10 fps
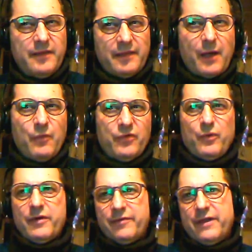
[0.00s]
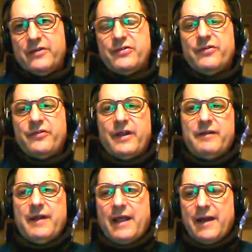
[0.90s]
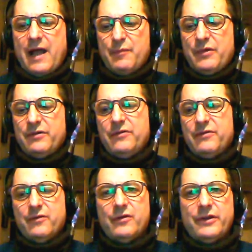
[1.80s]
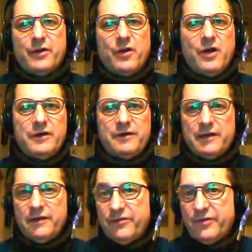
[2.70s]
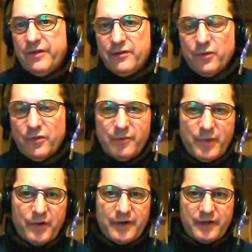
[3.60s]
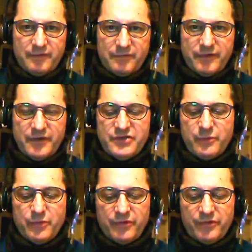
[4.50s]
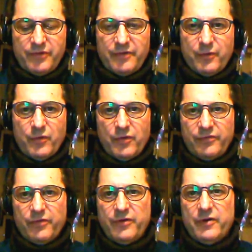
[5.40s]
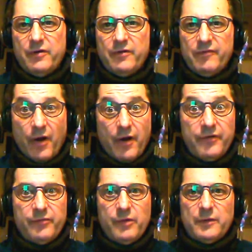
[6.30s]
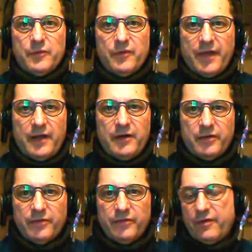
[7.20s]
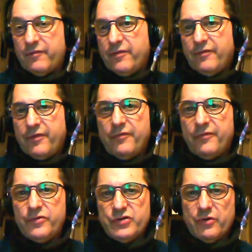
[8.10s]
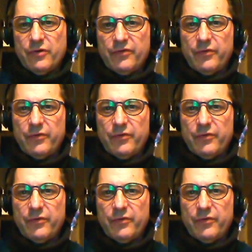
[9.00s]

that was one of the issues that had happened earlier on, at least in the North American tradition, was that there were a certain very small number of editors of a very few journals